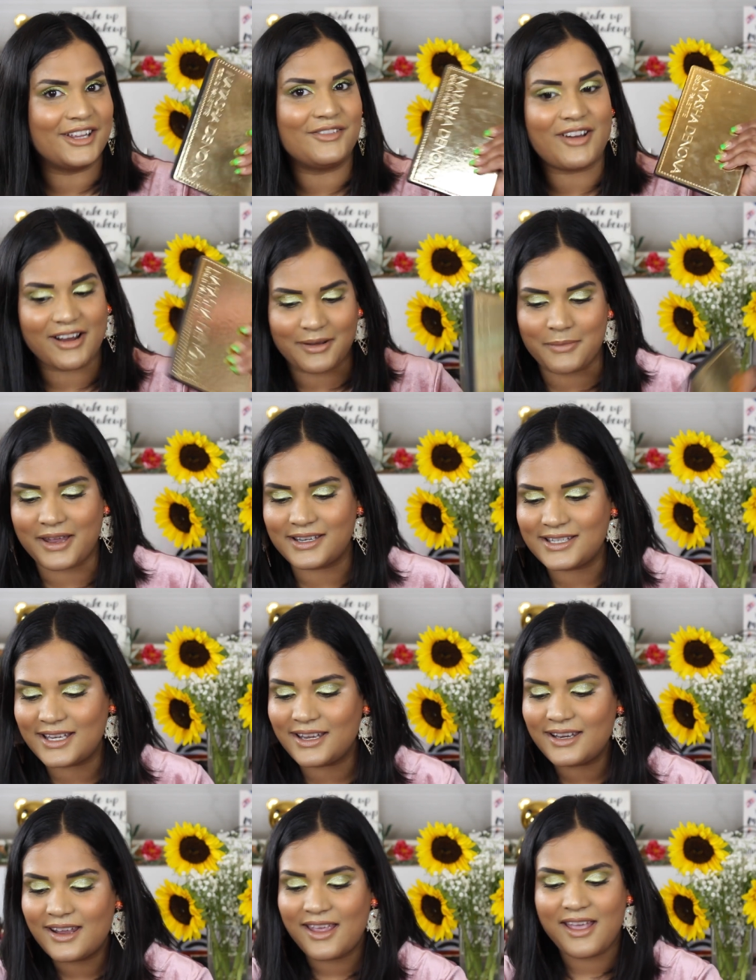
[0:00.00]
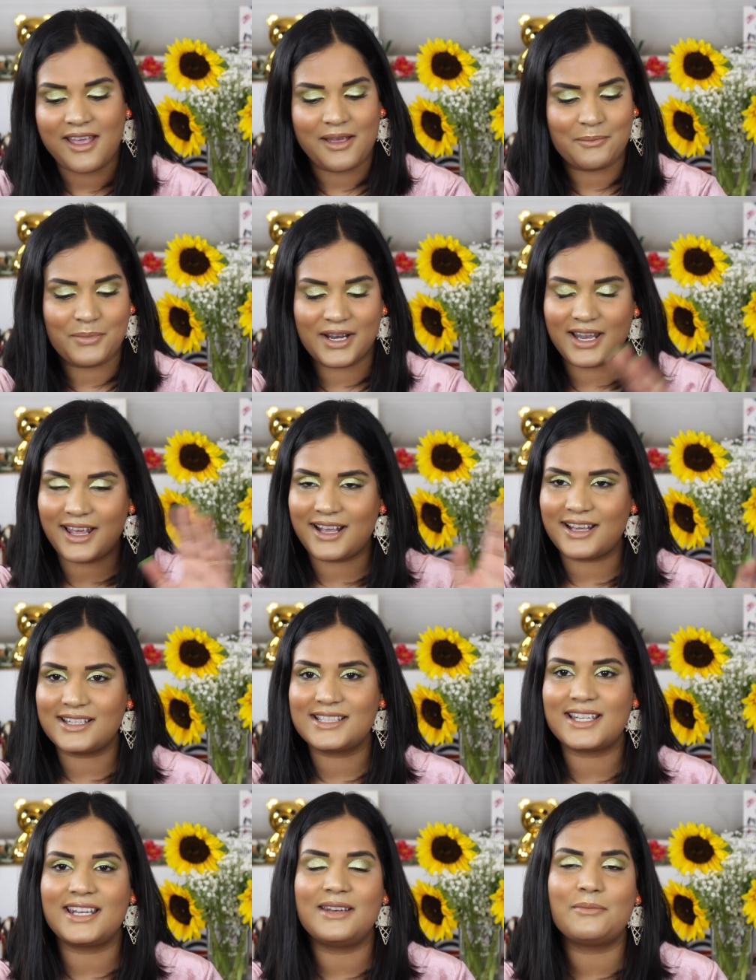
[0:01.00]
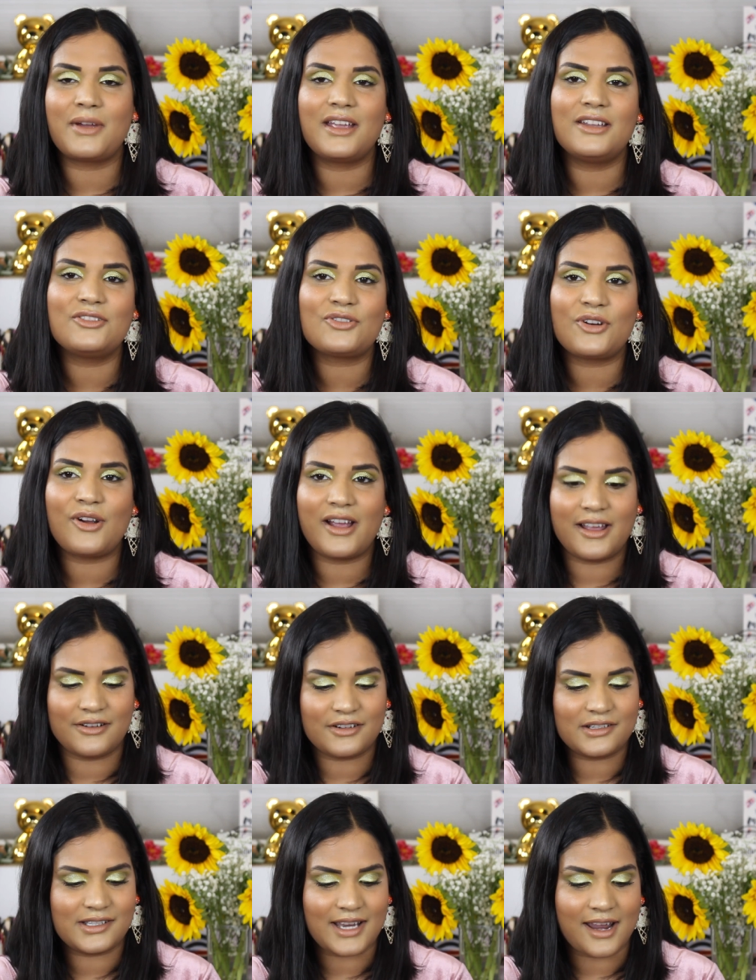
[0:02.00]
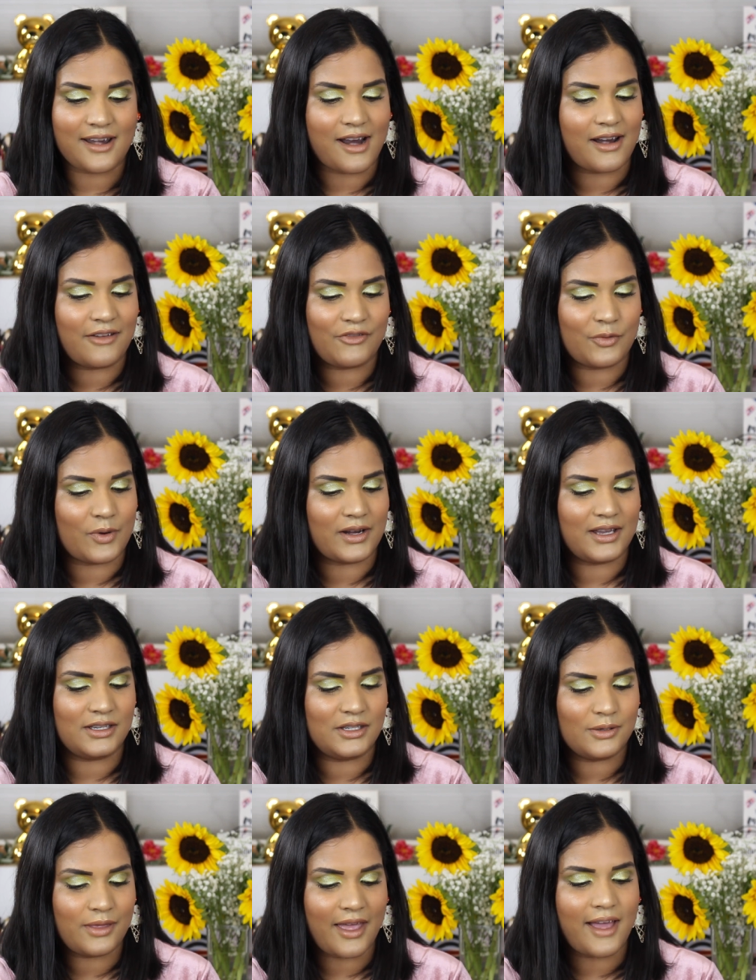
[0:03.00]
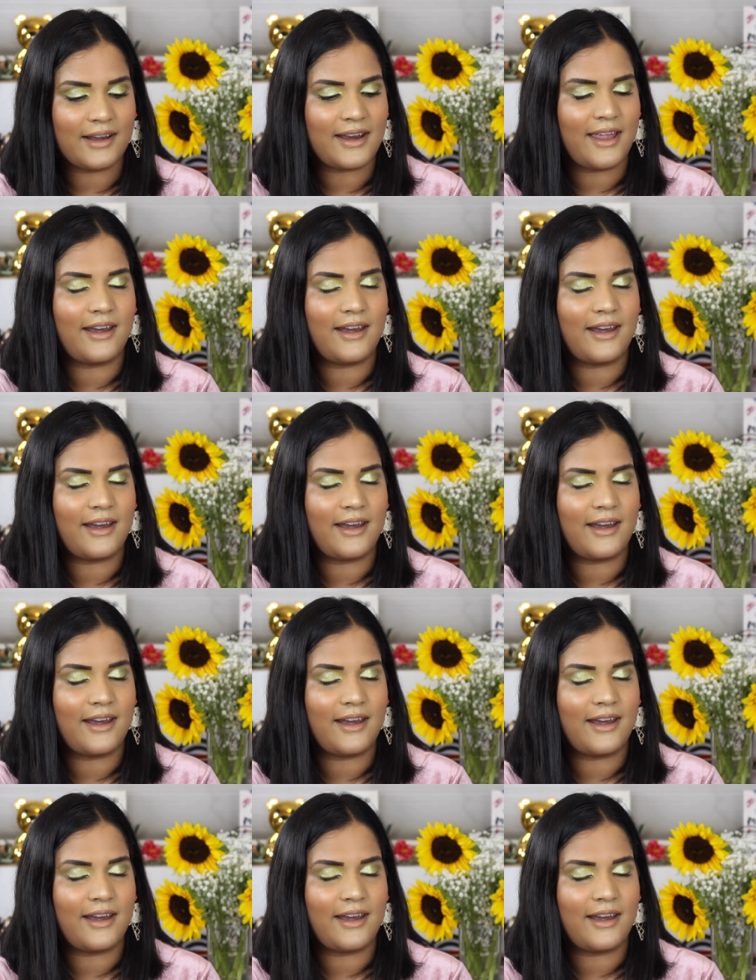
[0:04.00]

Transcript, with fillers: really recommend it. But like I said in my intro, I understand not everyone can do that.